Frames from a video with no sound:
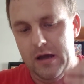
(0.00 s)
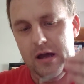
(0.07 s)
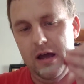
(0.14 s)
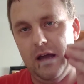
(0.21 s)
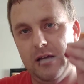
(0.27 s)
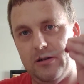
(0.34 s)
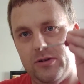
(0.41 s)

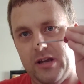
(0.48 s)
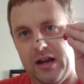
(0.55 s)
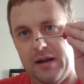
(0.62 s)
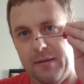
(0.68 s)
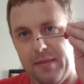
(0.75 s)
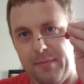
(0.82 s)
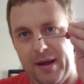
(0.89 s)
As I was saying
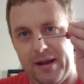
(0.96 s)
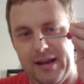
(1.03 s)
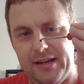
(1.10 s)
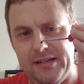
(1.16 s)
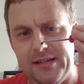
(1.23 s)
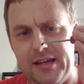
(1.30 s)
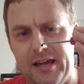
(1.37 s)
about the
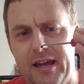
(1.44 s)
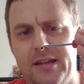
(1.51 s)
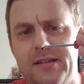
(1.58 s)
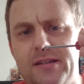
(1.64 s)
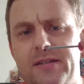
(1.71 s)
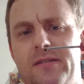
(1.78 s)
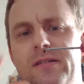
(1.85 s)
magnetic head,
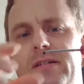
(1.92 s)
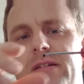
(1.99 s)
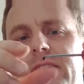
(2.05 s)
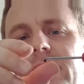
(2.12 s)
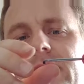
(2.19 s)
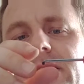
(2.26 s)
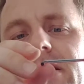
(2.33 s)

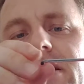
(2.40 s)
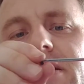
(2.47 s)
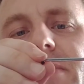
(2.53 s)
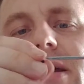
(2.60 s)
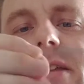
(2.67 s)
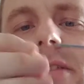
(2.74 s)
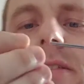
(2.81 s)
does
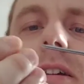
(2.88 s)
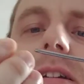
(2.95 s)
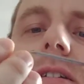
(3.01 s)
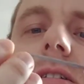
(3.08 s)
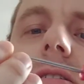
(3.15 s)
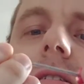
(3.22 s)
make things